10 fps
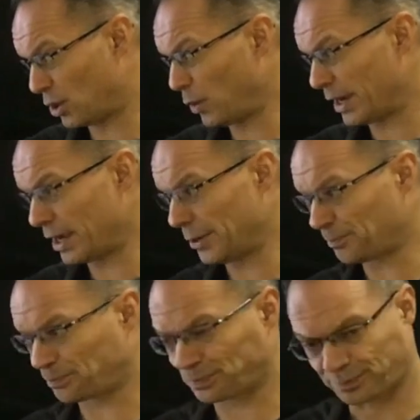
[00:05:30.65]
quicker
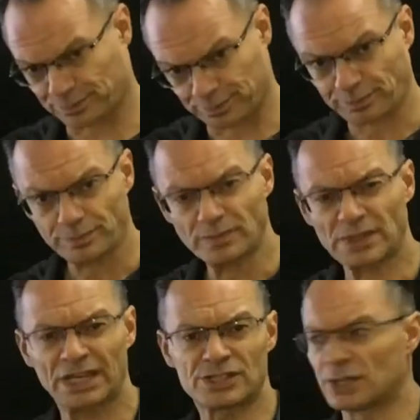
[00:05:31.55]

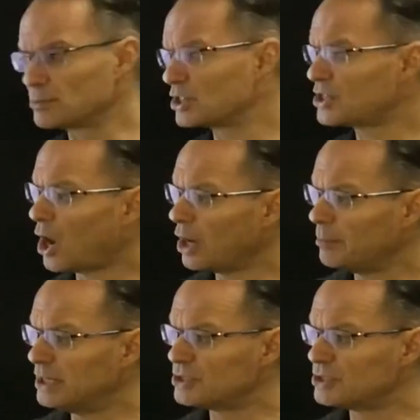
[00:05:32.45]
in terms of timing.